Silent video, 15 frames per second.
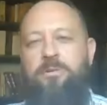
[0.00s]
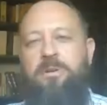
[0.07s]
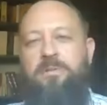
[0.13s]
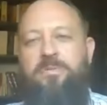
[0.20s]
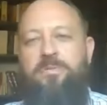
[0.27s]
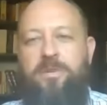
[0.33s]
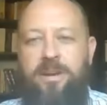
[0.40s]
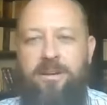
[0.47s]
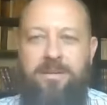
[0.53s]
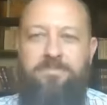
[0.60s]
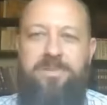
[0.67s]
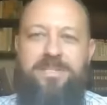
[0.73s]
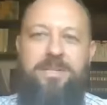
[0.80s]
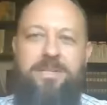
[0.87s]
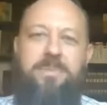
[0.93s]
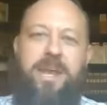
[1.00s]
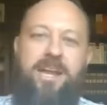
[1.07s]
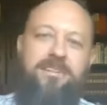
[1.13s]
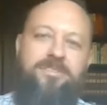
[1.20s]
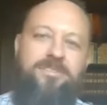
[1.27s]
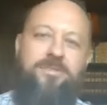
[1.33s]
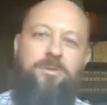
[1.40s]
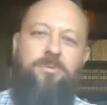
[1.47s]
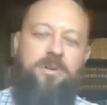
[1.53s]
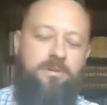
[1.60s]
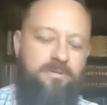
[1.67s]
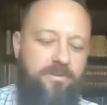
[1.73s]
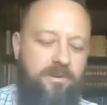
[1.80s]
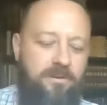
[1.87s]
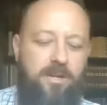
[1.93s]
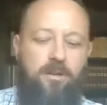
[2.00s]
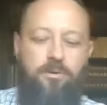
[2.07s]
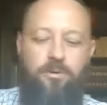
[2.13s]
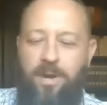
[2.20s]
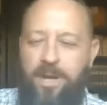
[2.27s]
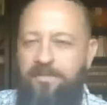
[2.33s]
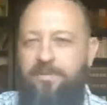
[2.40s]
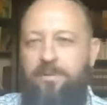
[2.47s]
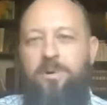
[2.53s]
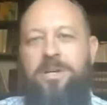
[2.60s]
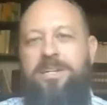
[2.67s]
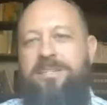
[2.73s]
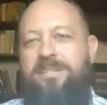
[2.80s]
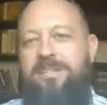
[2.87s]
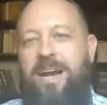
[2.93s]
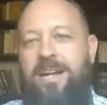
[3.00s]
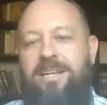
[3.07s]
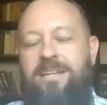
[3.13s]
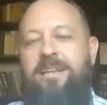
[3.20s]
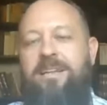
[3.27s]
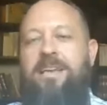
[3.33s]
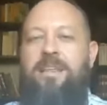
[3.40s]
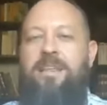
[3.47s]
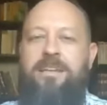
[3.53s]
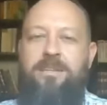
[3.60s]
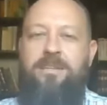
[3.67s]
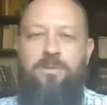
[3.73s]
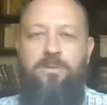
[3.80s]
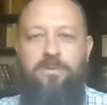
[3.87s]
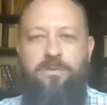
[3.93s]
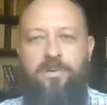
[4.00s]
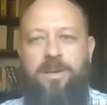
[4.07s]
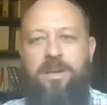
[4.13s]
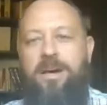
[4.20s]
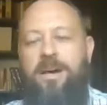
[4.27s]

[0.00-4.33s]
you're a very busy man, and so we are very grateful and excited that you've